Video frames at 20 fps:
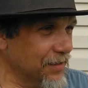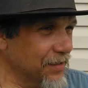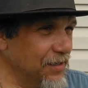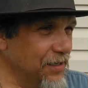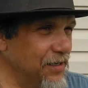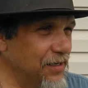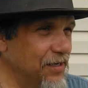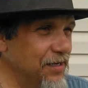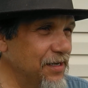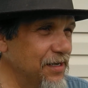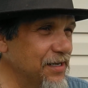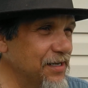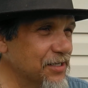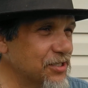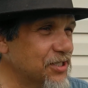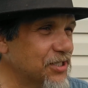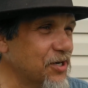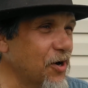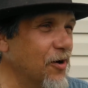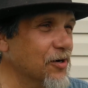
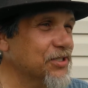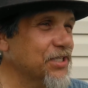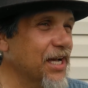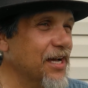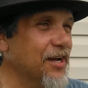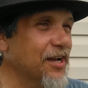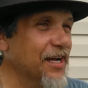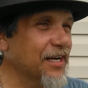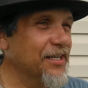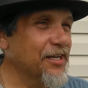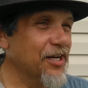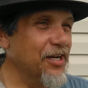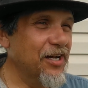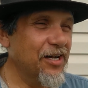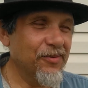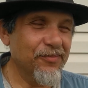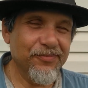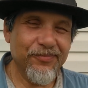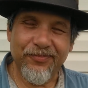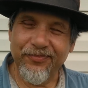It starts out like
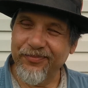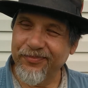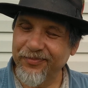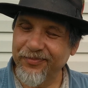in